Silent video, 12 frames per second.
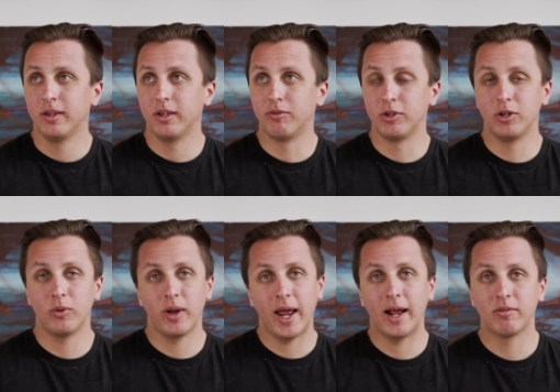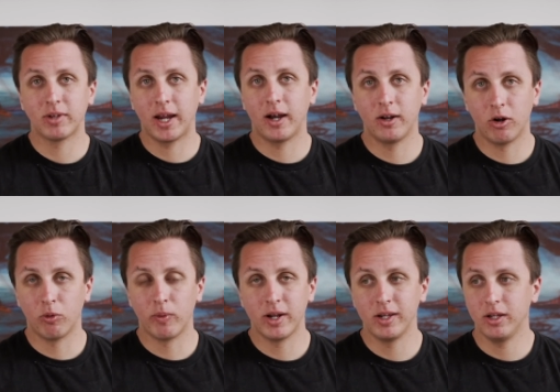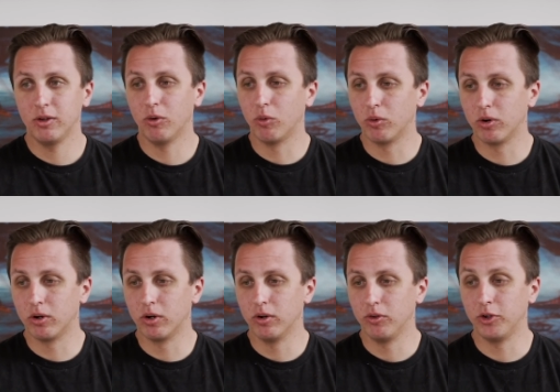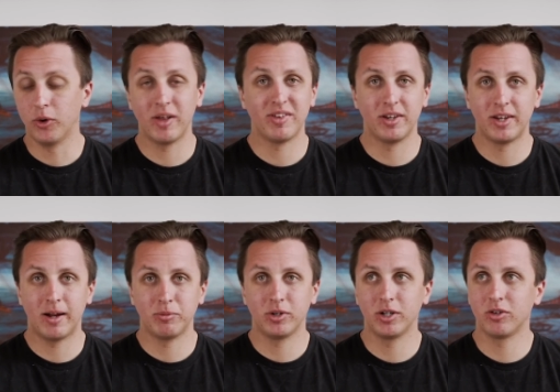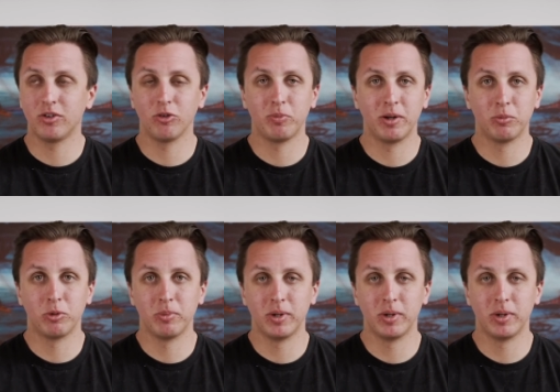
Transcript: if you don't have Canon already or you don't have that adapter, you're still spending more